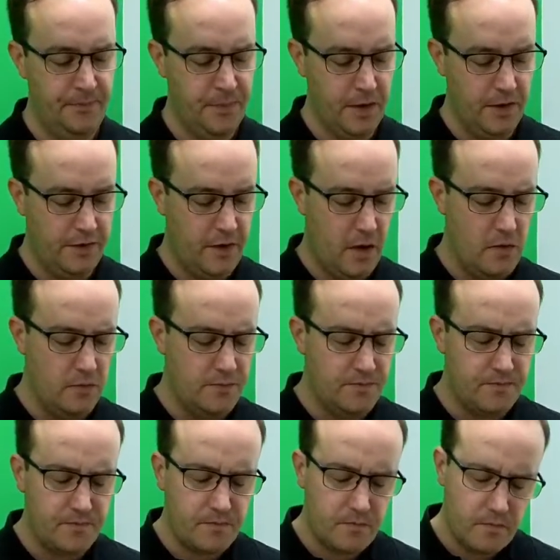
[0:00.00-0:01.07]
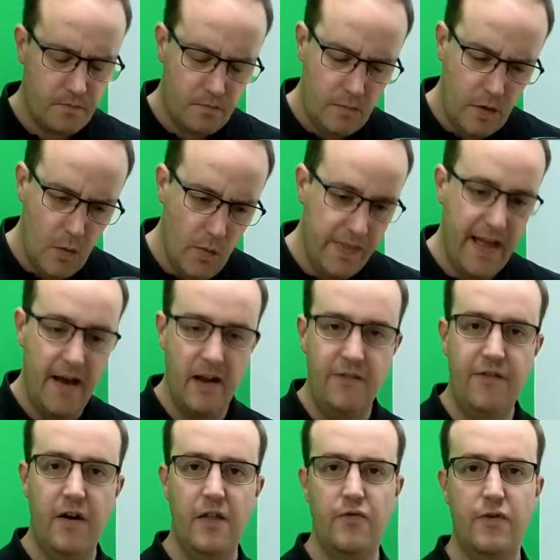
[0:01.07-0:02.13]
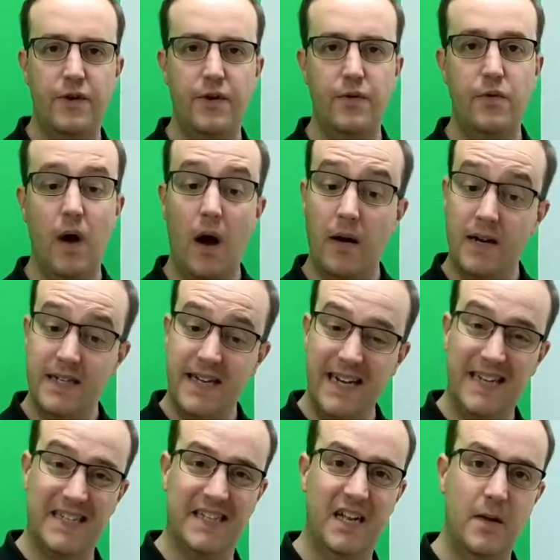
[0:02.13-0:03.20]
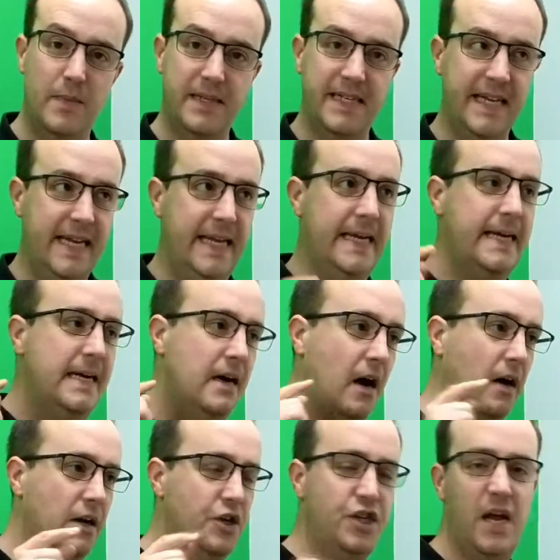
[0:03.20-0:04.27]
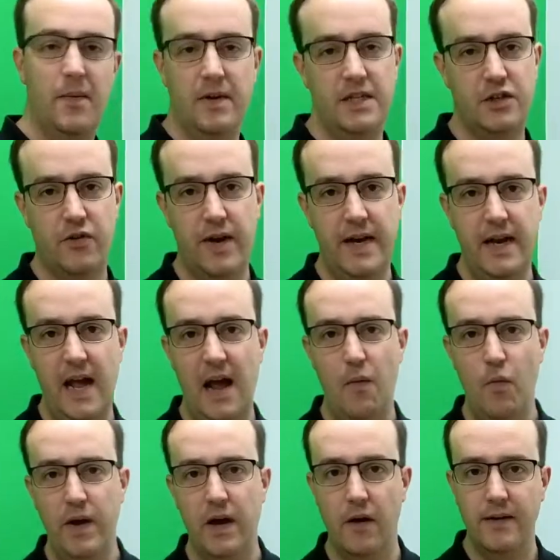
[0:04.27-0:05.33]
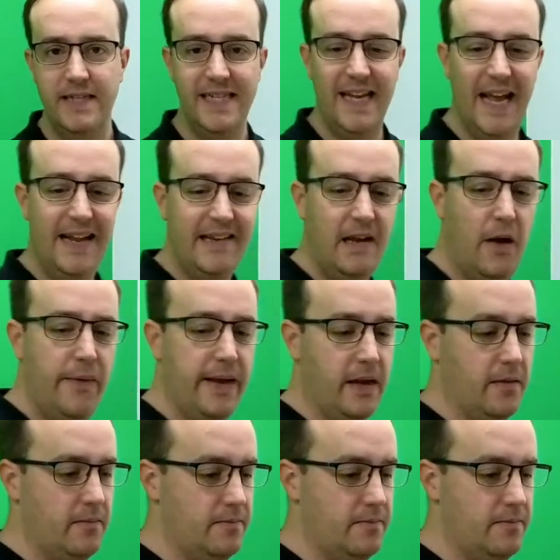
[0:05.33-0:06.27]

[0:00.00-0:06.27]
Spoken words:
So without any further ado, I'm going to take a slurp of tea, I'm going to share my screen, and we're going to get going.